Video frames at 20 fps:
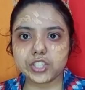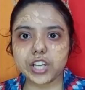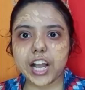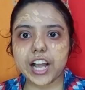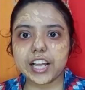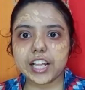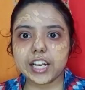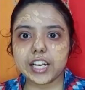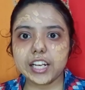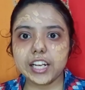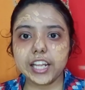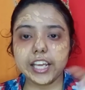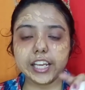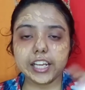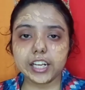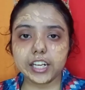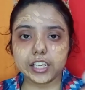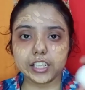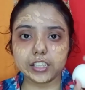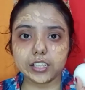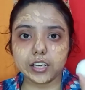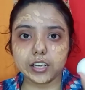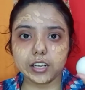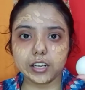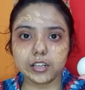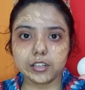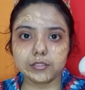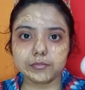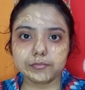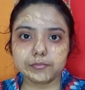I'll link
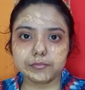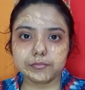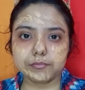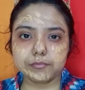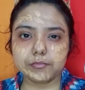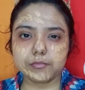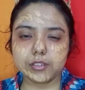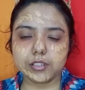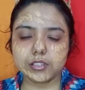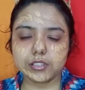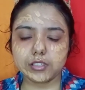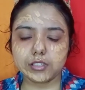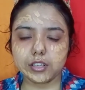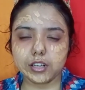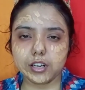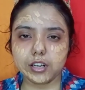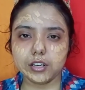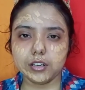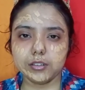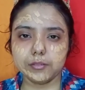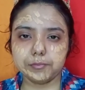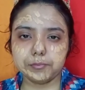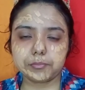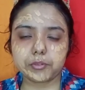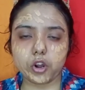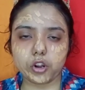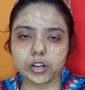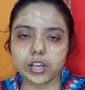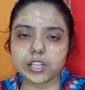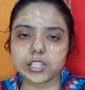the
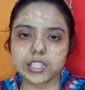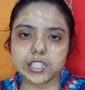product